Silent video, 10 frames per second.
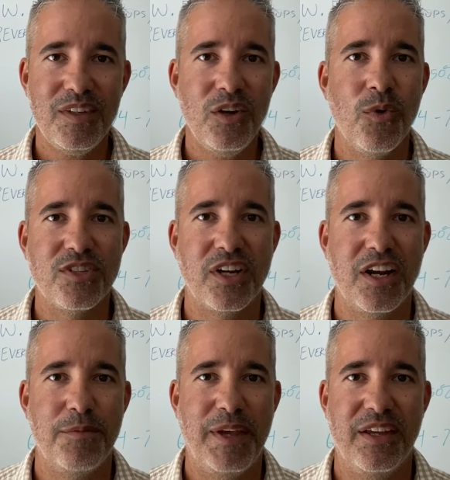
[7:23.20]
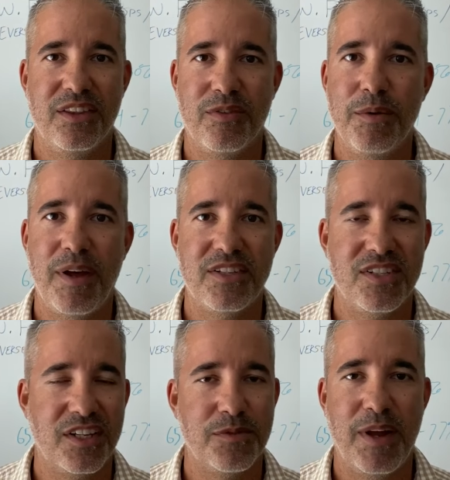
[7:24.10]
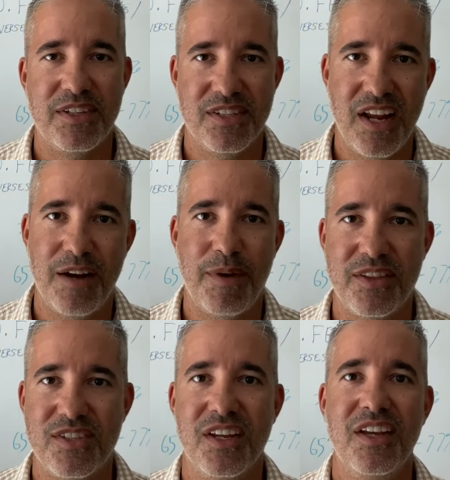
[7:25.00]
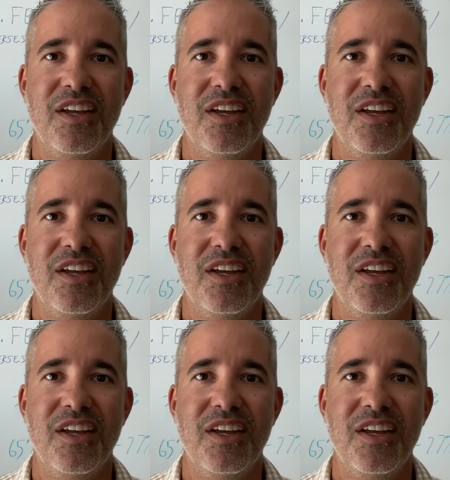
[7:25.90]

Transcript: Where's it going to be in 3 months, 6 months, 9 months?